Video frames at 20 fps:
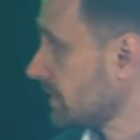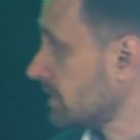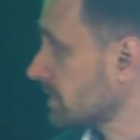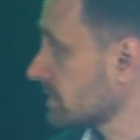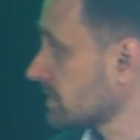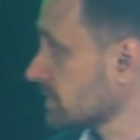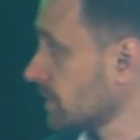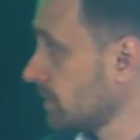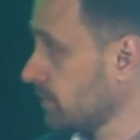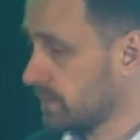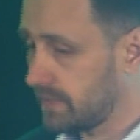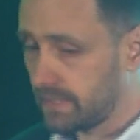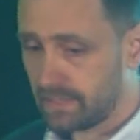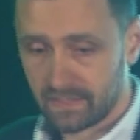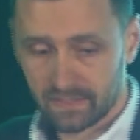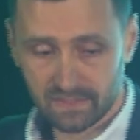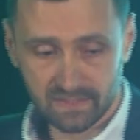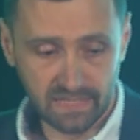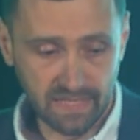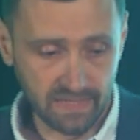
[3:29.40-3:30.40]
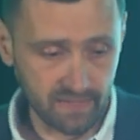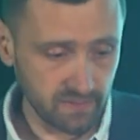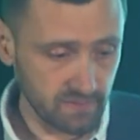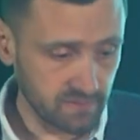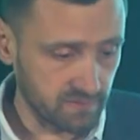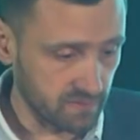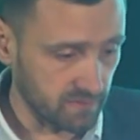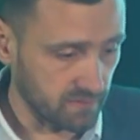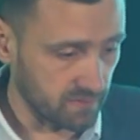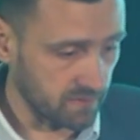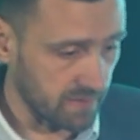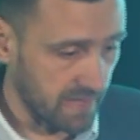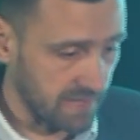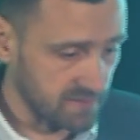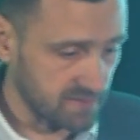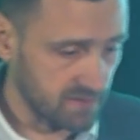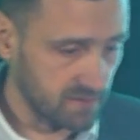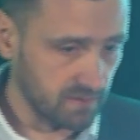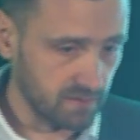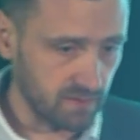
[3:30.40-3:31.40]
So the second
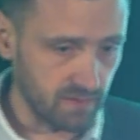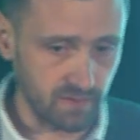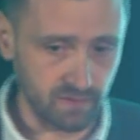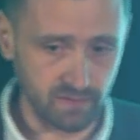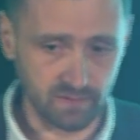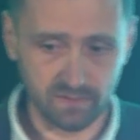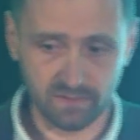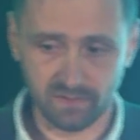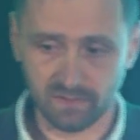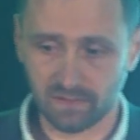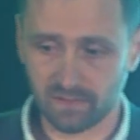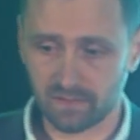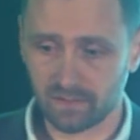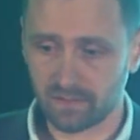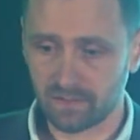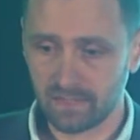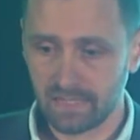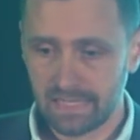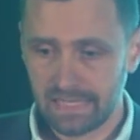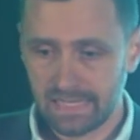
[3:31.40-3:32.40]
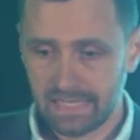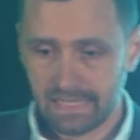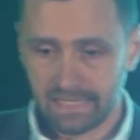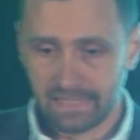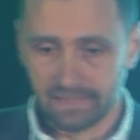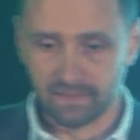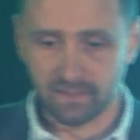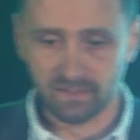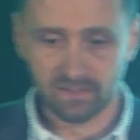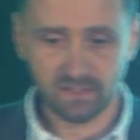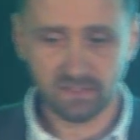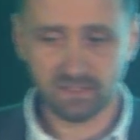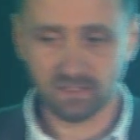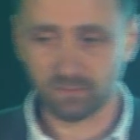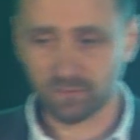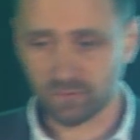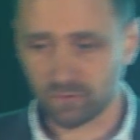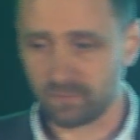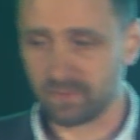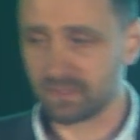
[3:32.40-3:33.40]
lesson is the
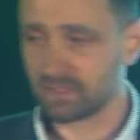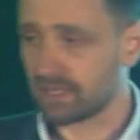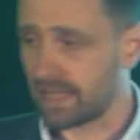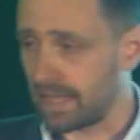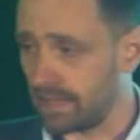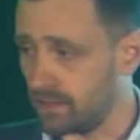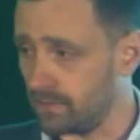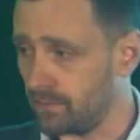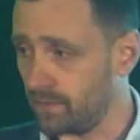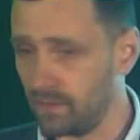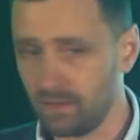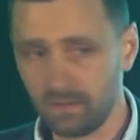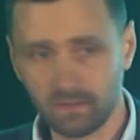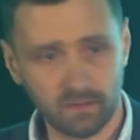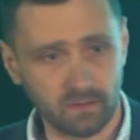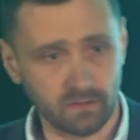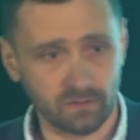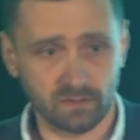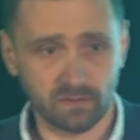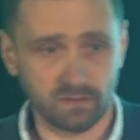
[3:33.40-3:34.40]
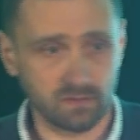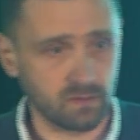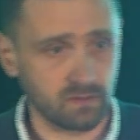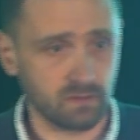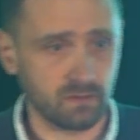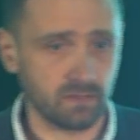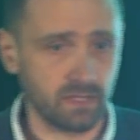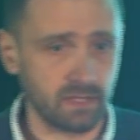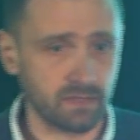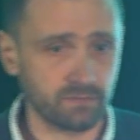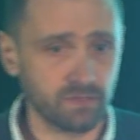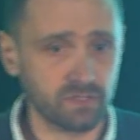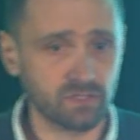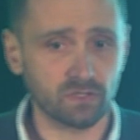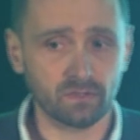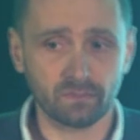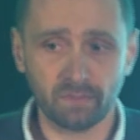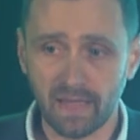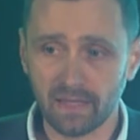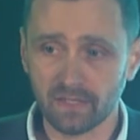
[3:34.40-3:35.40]
system should be scalable, because like
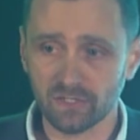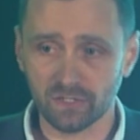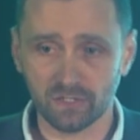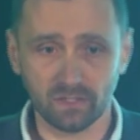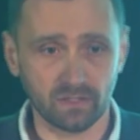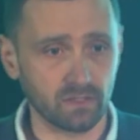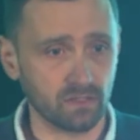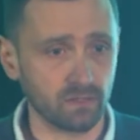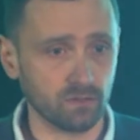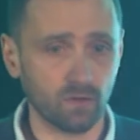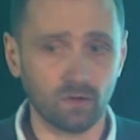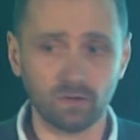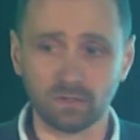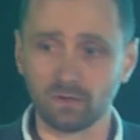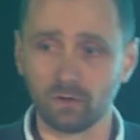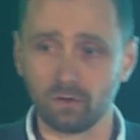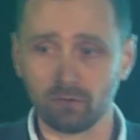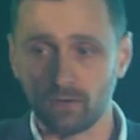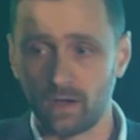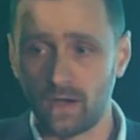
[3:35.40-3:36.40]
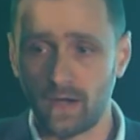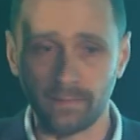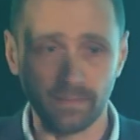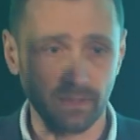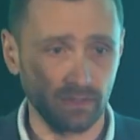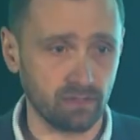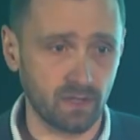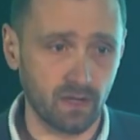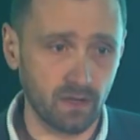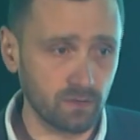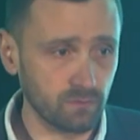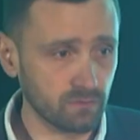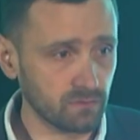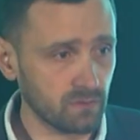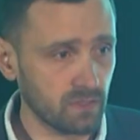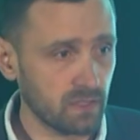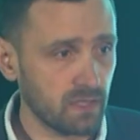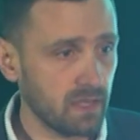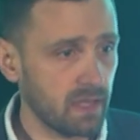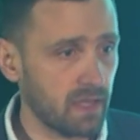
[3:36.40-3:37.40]
Richard mentioned, the load go up and
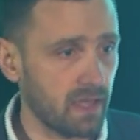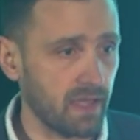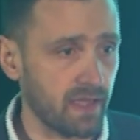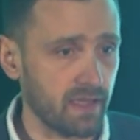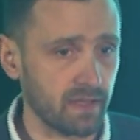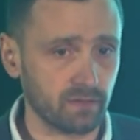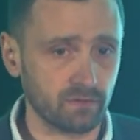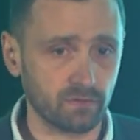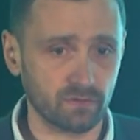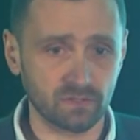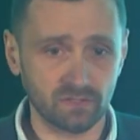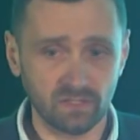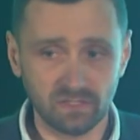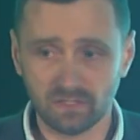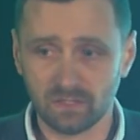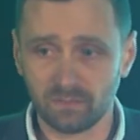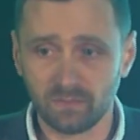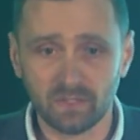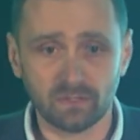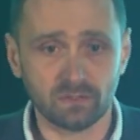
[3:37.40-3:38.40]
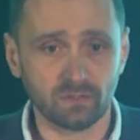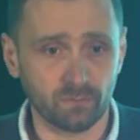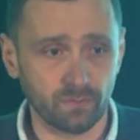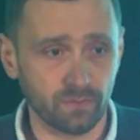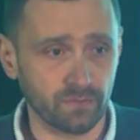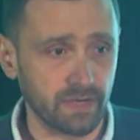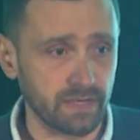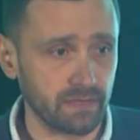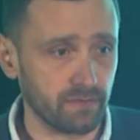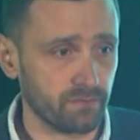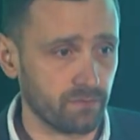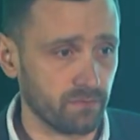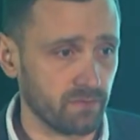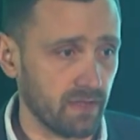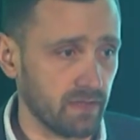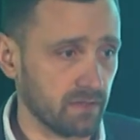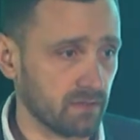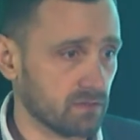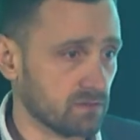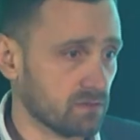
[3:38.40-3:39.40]
down, and your system needs to be ready for
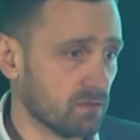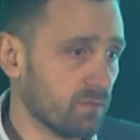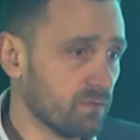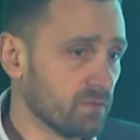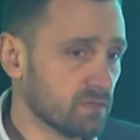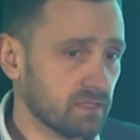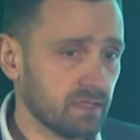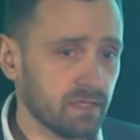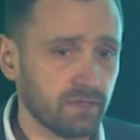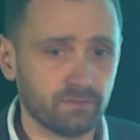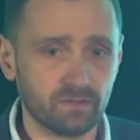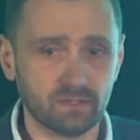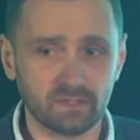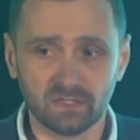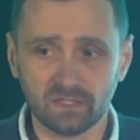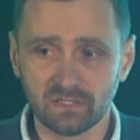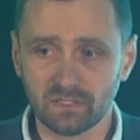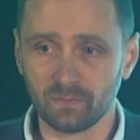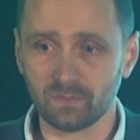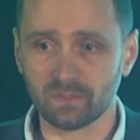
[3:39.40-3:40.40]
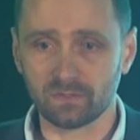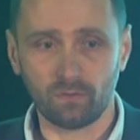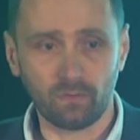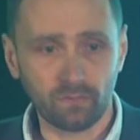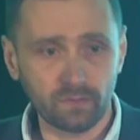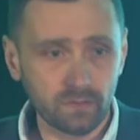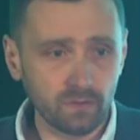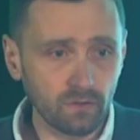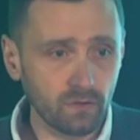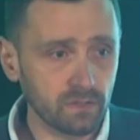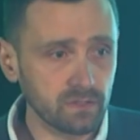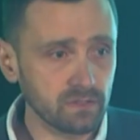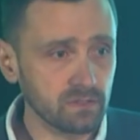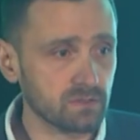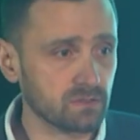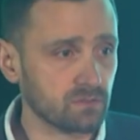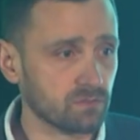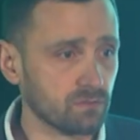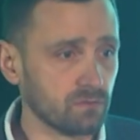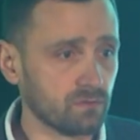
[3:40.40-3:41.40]
that. Because obviously, if the system is
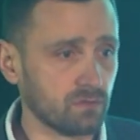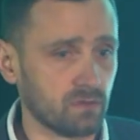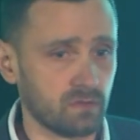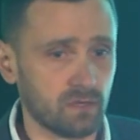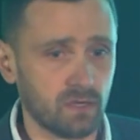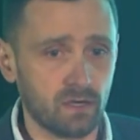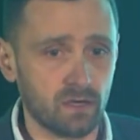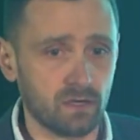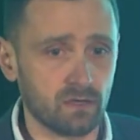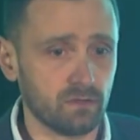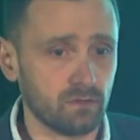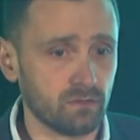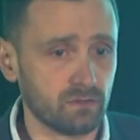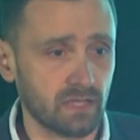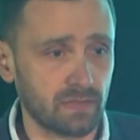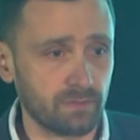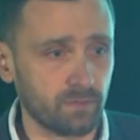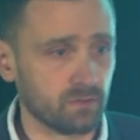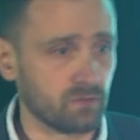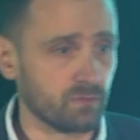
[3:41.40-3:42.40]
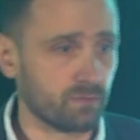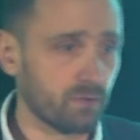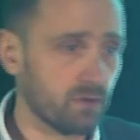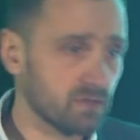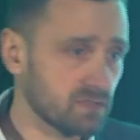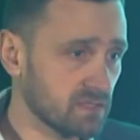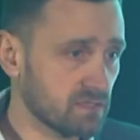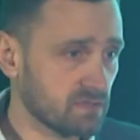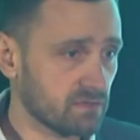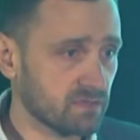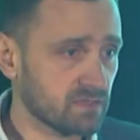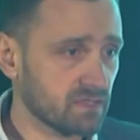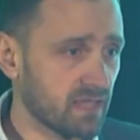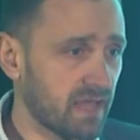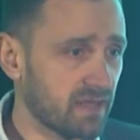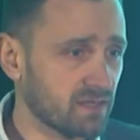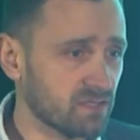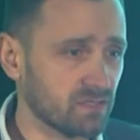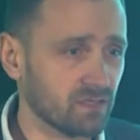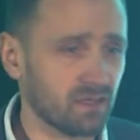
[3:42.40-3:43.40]
overloaded, you are not able to process
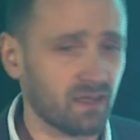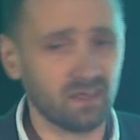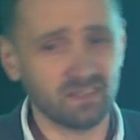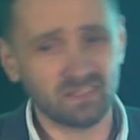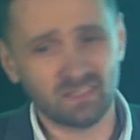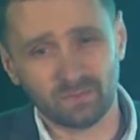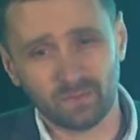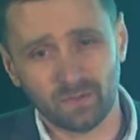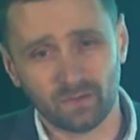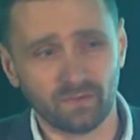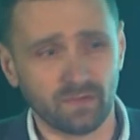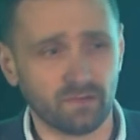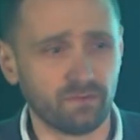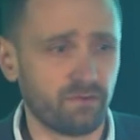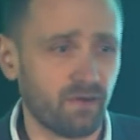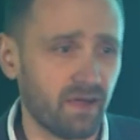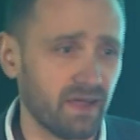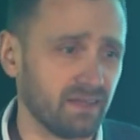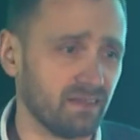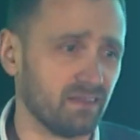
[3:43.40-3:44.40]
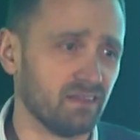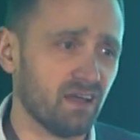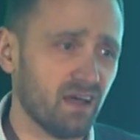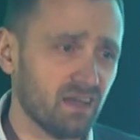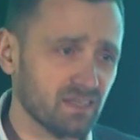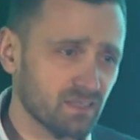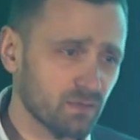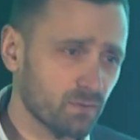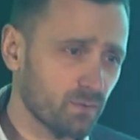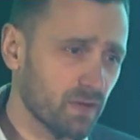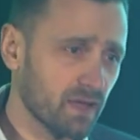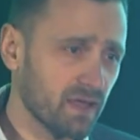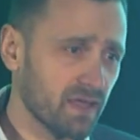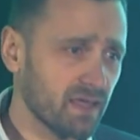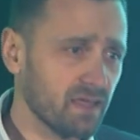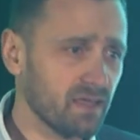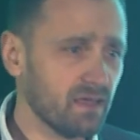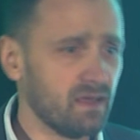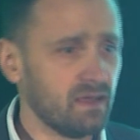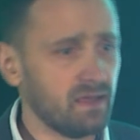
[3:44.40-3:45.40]
transaction. Customer will find another
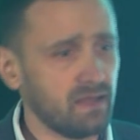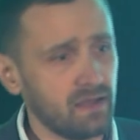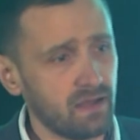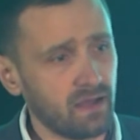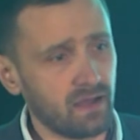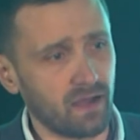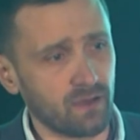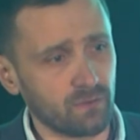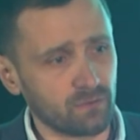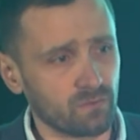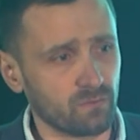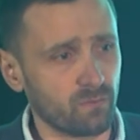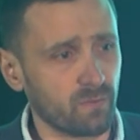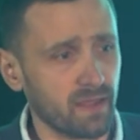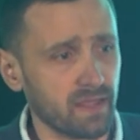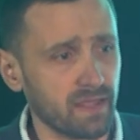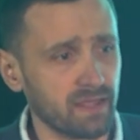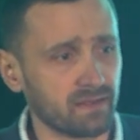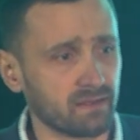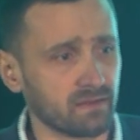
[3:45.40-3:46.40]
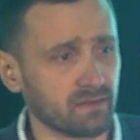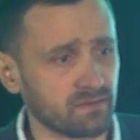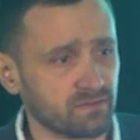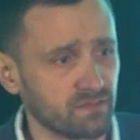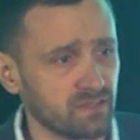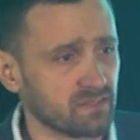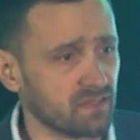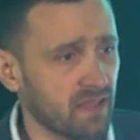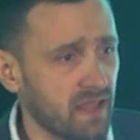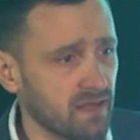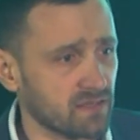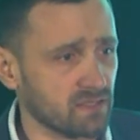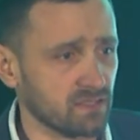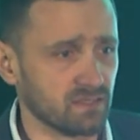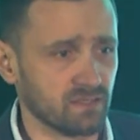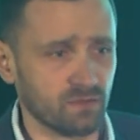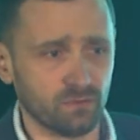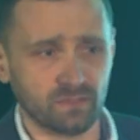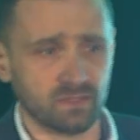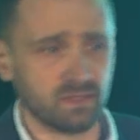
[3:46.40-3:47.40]
way how to make
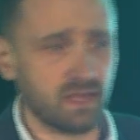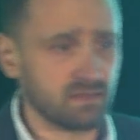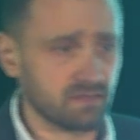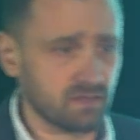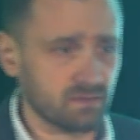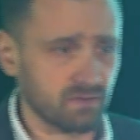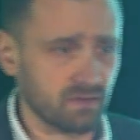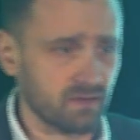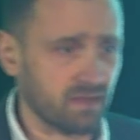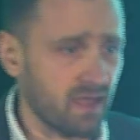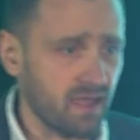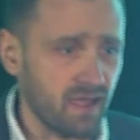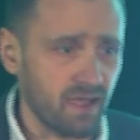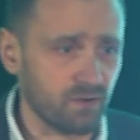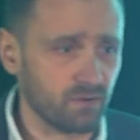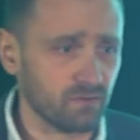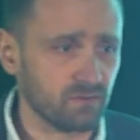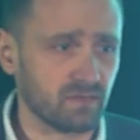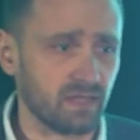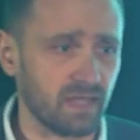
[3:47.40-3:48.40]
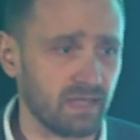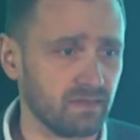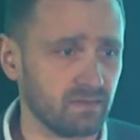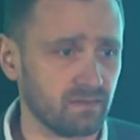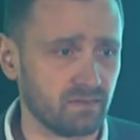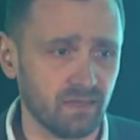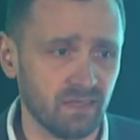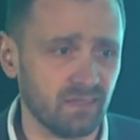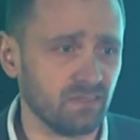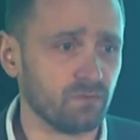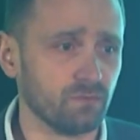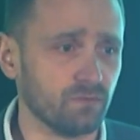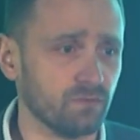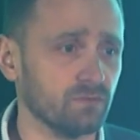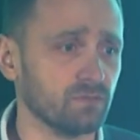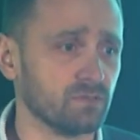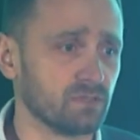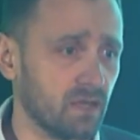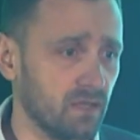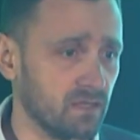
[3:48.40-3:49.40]
transactions, use another account, and you
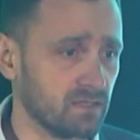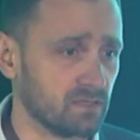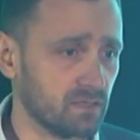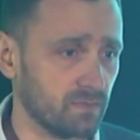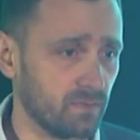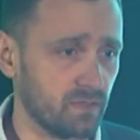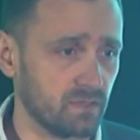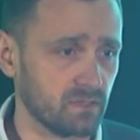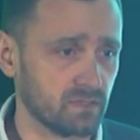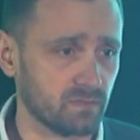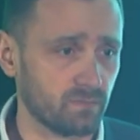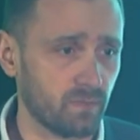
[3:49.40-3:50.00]
lose customers.